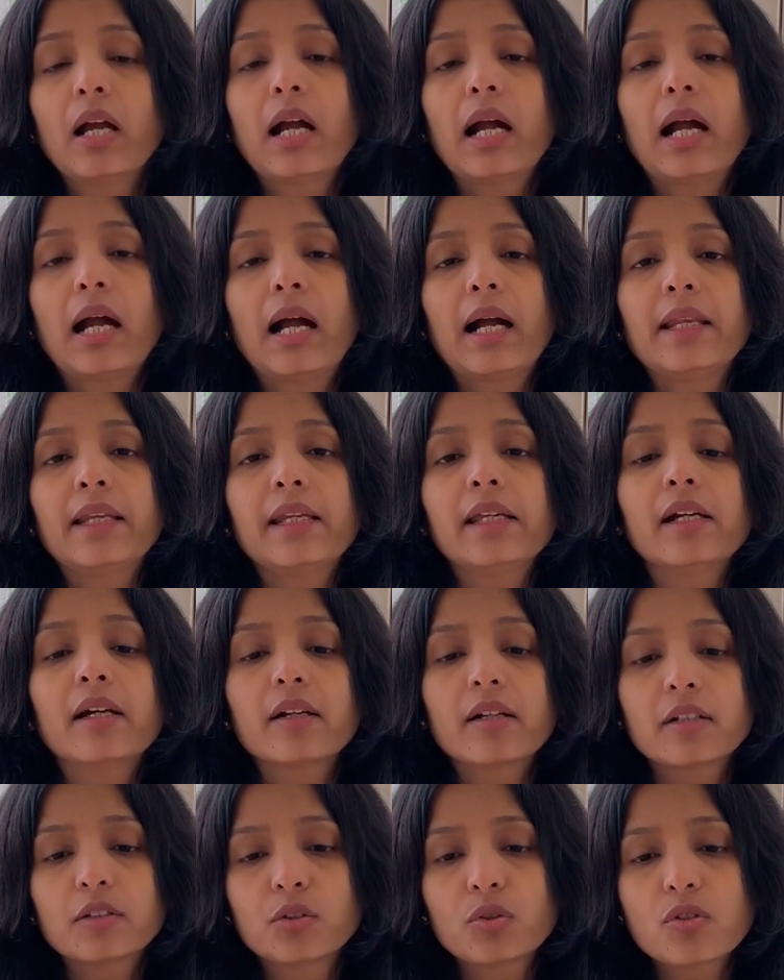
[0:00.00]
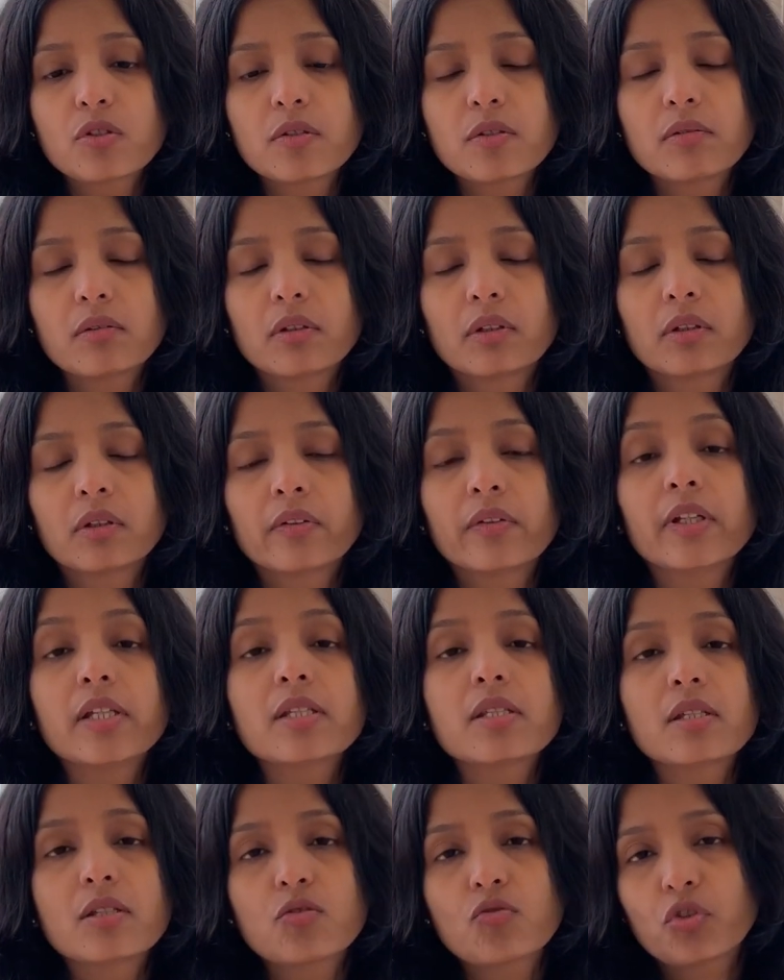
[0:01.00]
And here are those
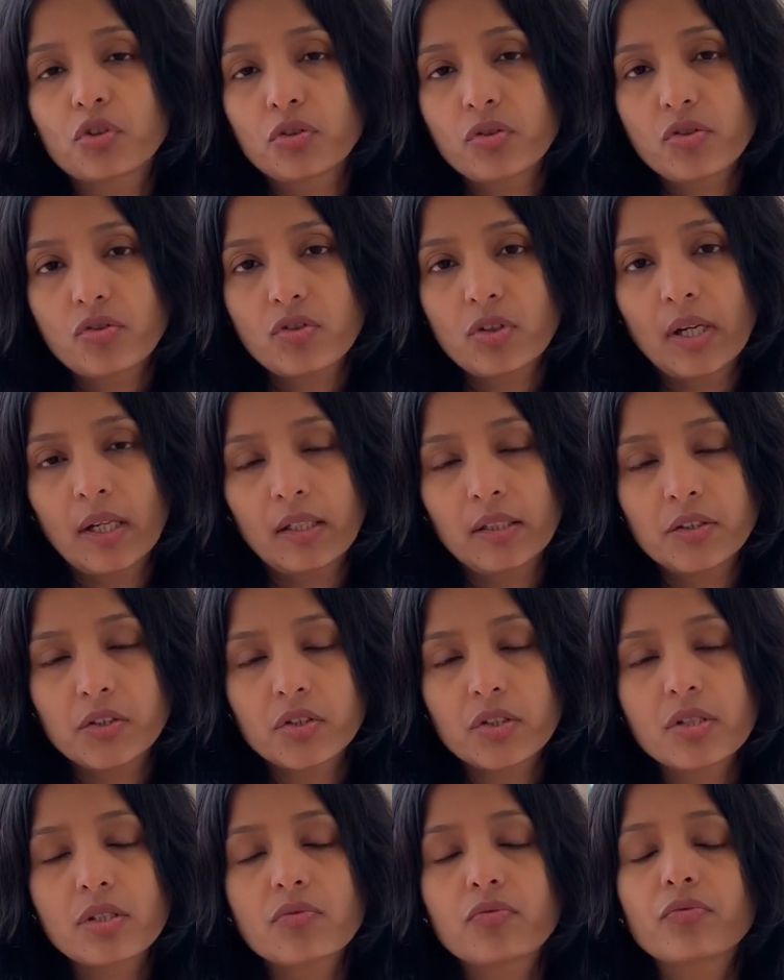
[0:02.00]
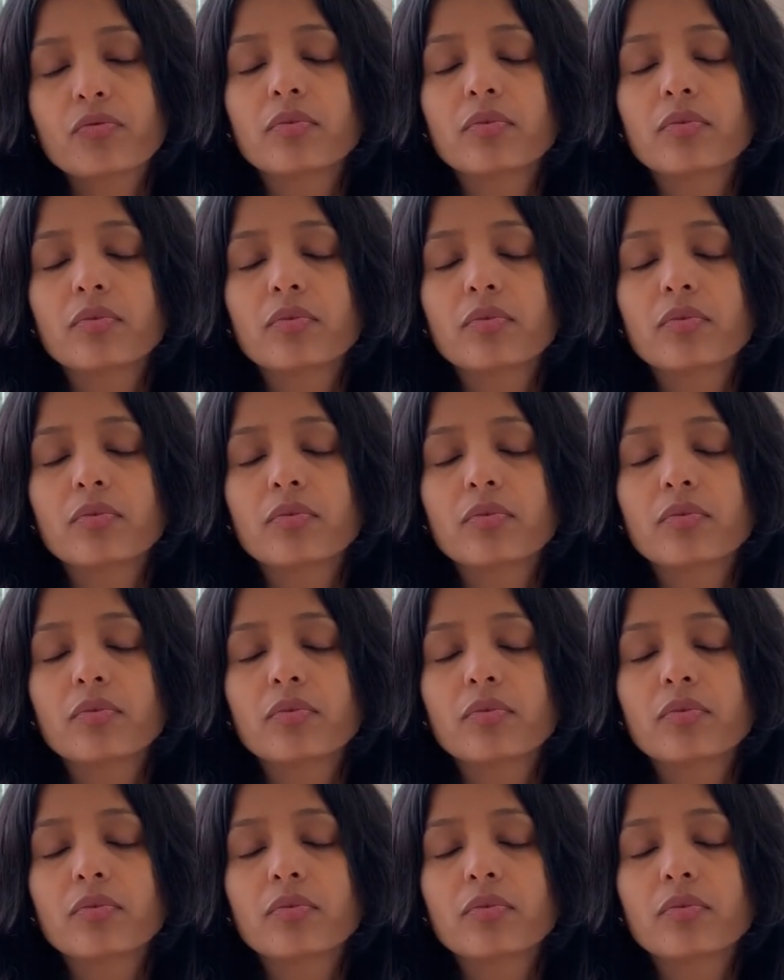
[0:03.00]
reasons for those challenges.